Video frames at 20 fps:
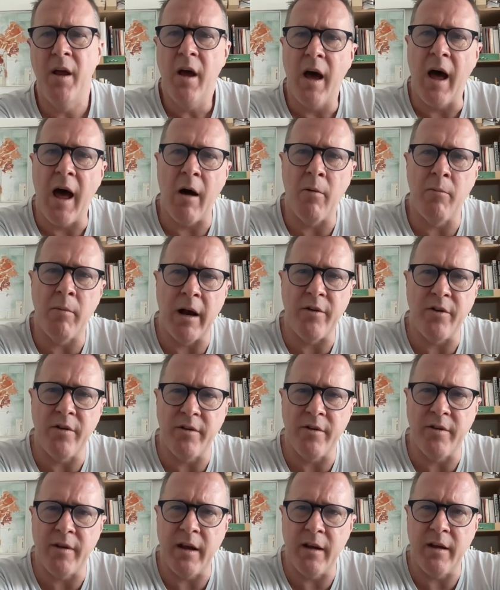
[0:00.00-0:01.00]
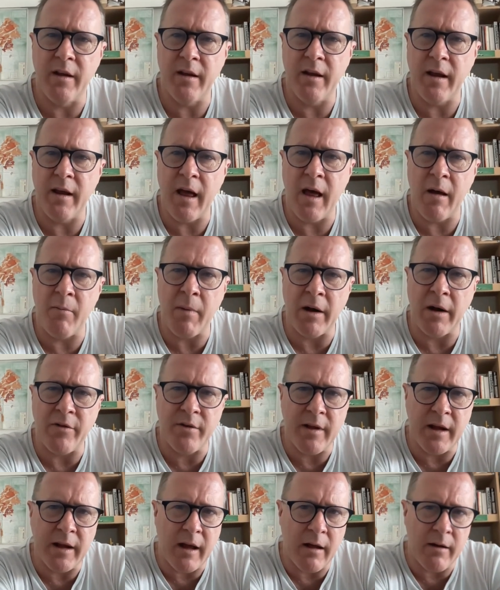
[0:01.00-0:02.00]
How much are
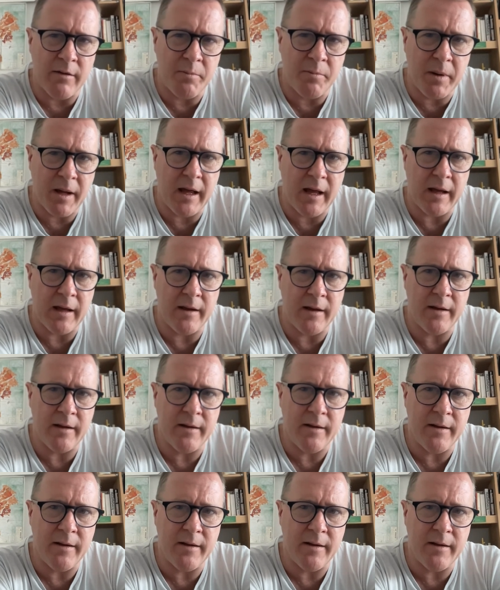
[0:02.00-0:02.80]
they going to pay?